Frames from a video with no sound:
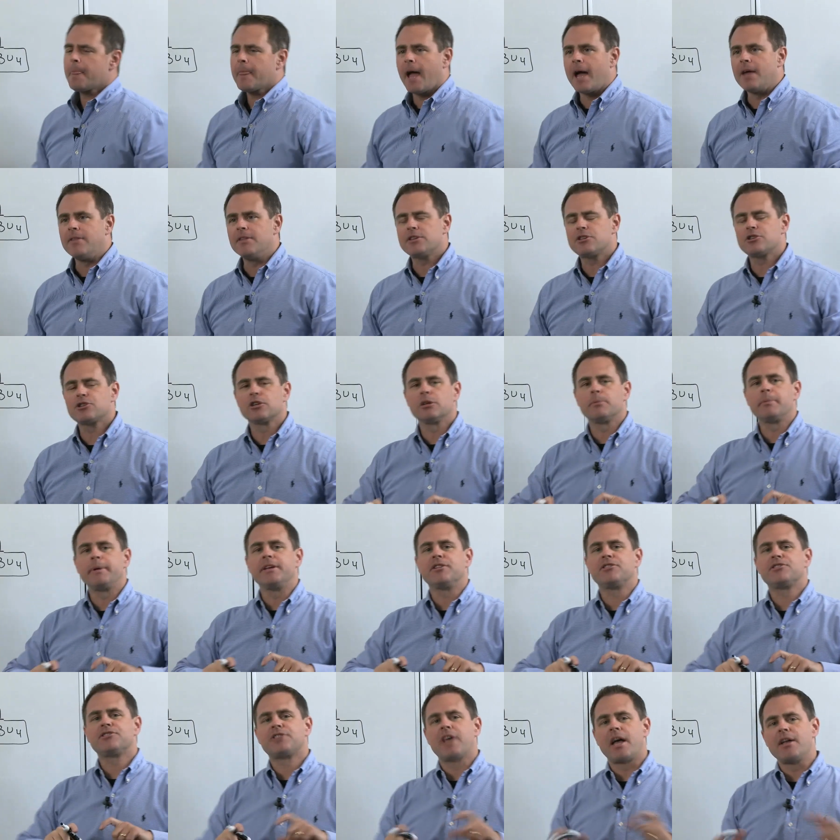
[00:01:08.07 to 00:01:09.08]
and this is going to
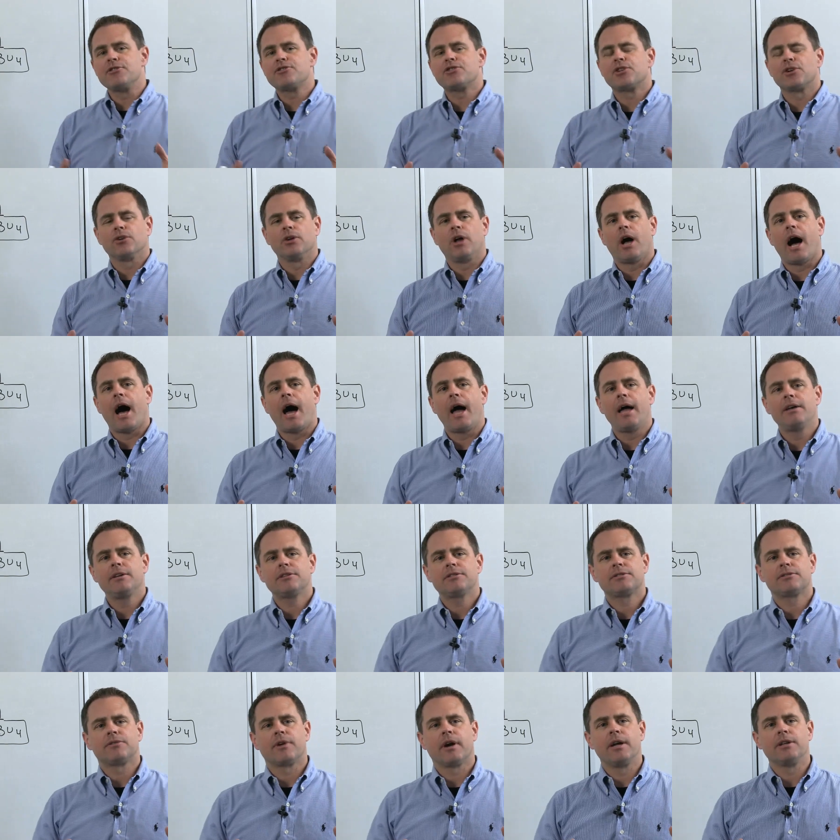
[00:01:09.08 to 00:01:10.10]
be
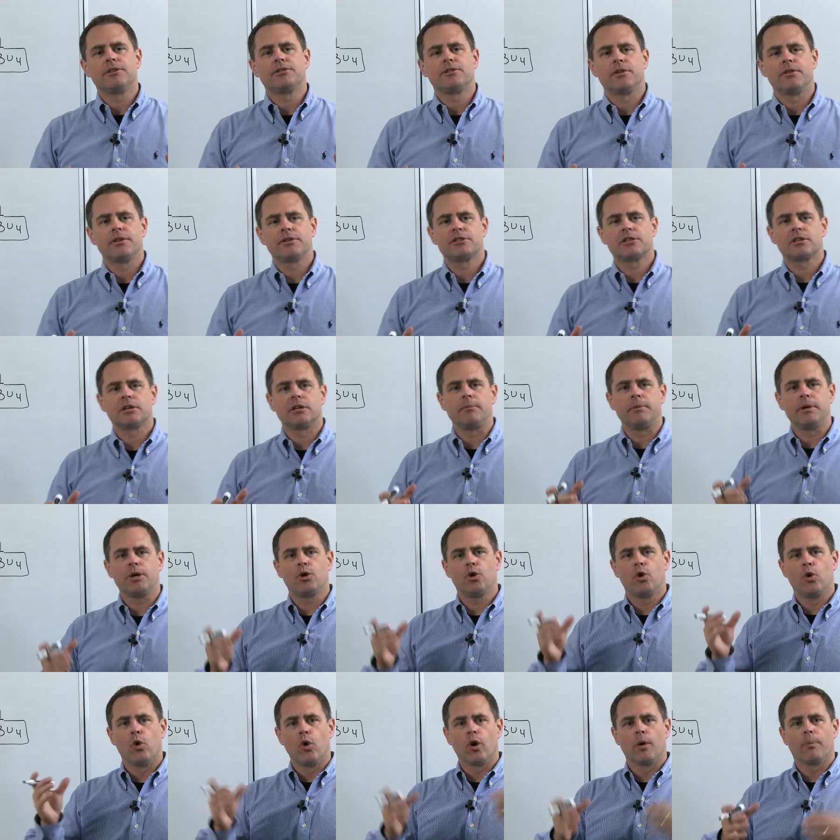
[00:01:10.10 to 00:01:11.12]
centralized, right? So this is going to be
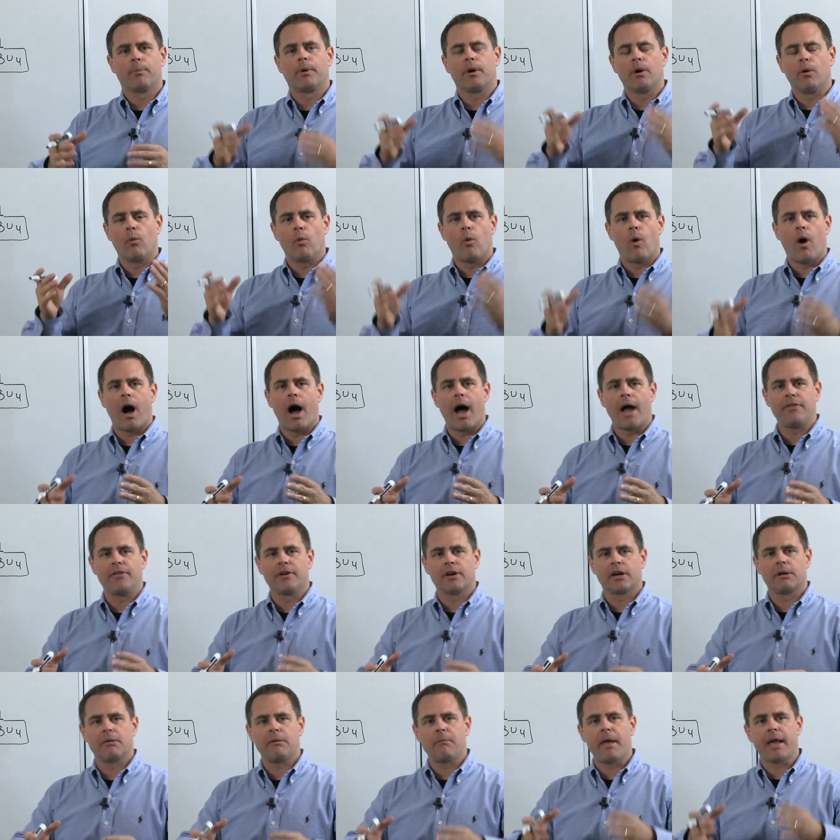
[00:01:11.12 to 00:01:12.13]
corporate-wide.
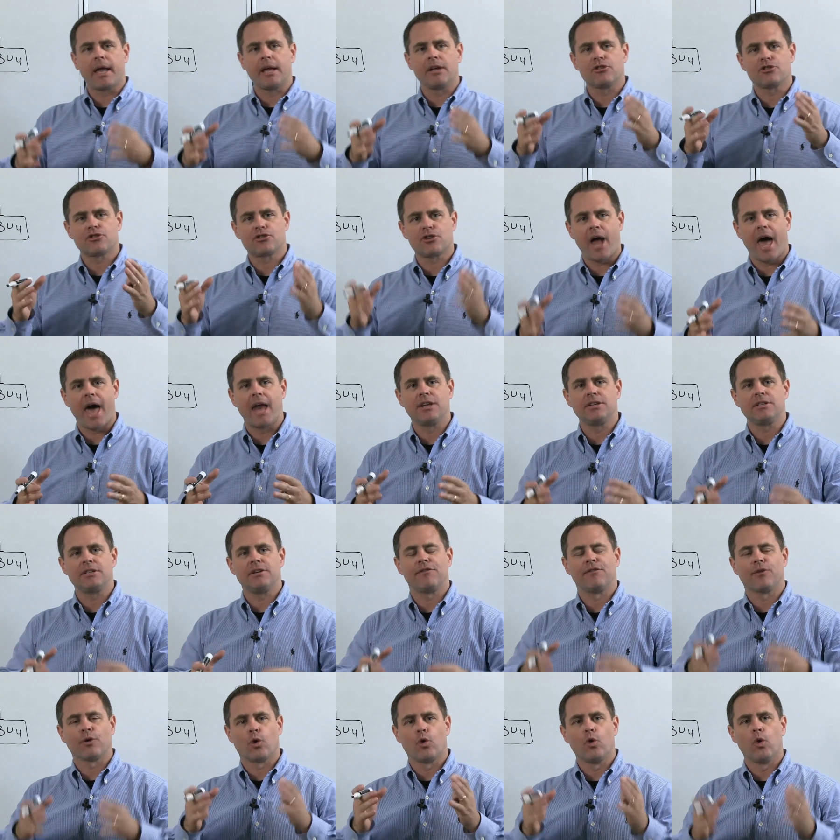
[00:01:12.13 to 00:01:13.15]
They're going to be making strategy
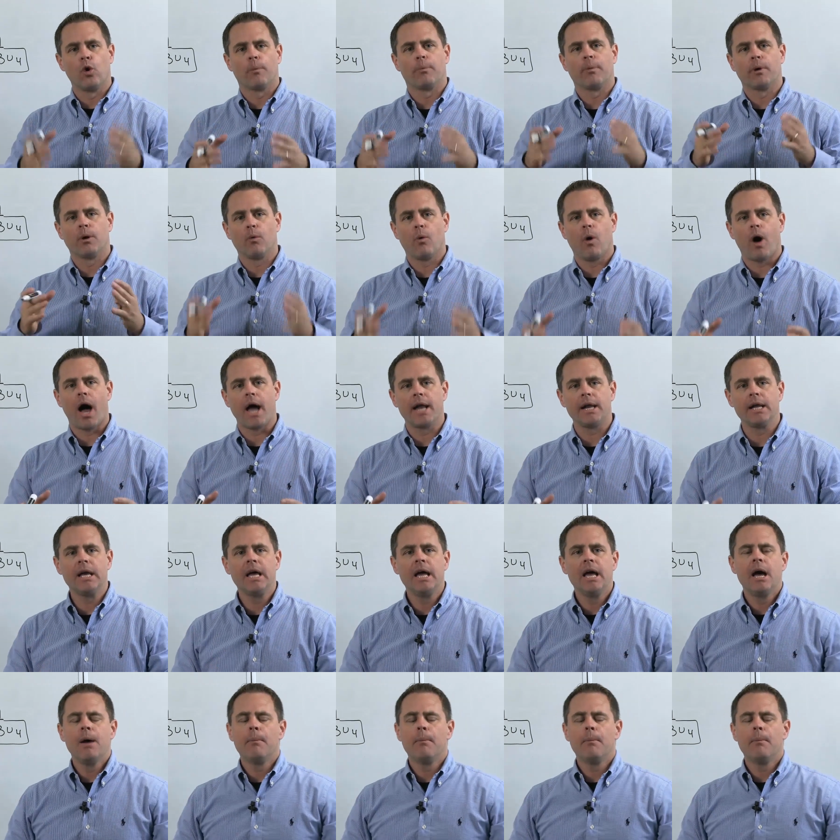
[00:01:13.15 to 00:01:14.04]
for corporate-wide.